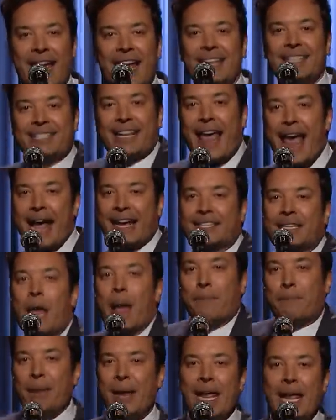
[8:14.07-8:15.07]
It's
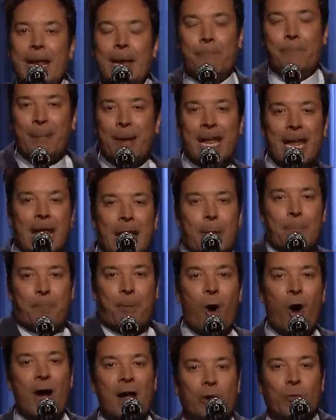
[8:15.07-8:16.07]

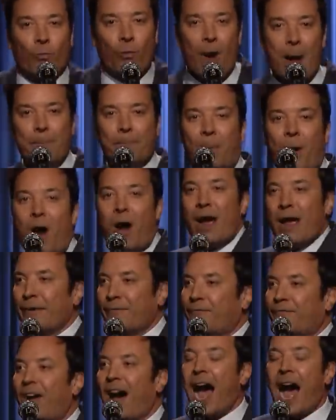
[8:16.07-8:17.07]
XBB.1.5,
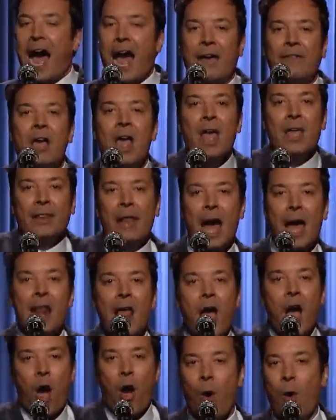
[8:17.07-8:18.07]
not
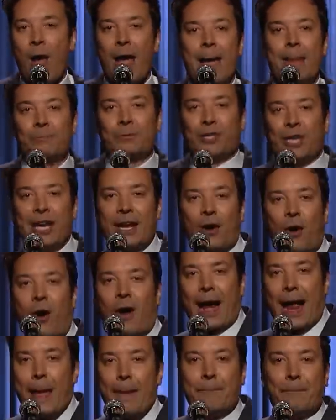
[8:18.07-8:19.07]
OMG
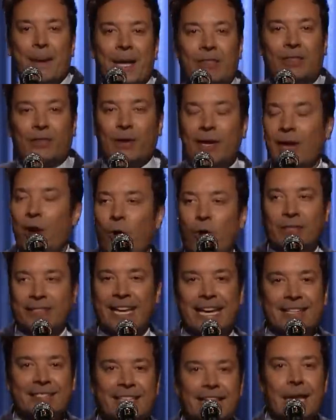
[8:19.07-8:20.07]
or MP3 or
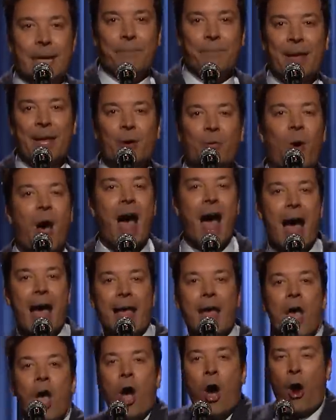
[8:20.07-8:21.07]
TCBY
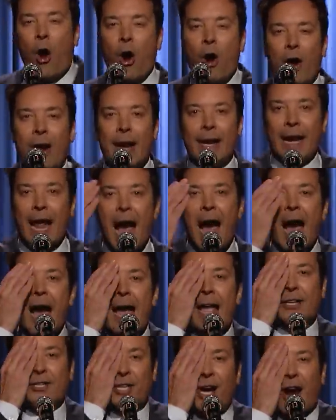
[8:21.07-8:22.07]
or an
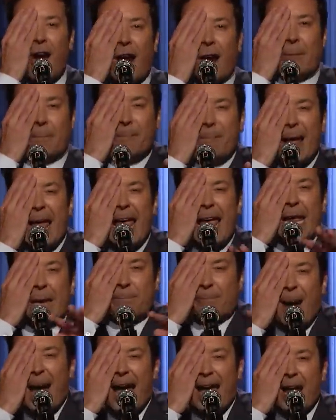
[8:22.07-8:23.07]
eye chart made
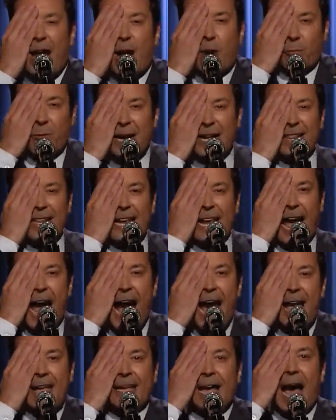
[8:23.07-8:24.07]
by a really
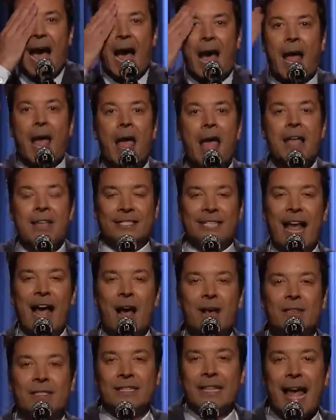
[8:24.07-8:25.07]
high guy.
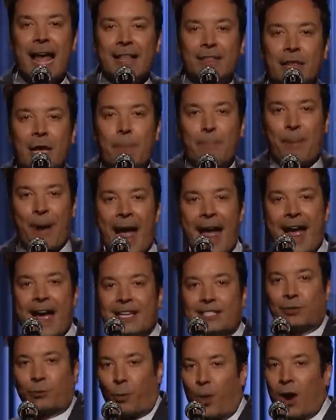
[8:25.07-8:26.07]
Sounds like the
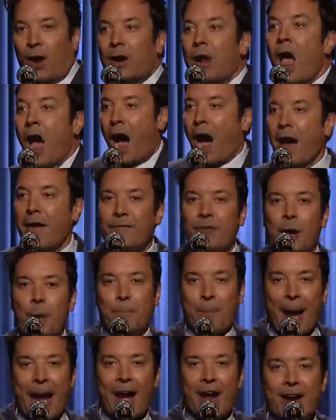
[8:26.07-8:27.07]
password of your
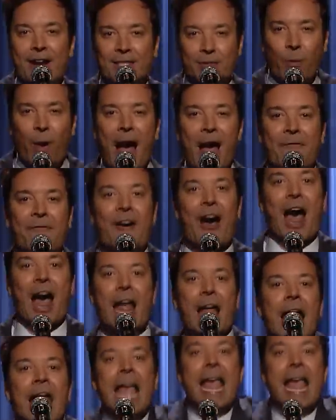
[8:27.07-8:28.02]
parents' Wi Fi.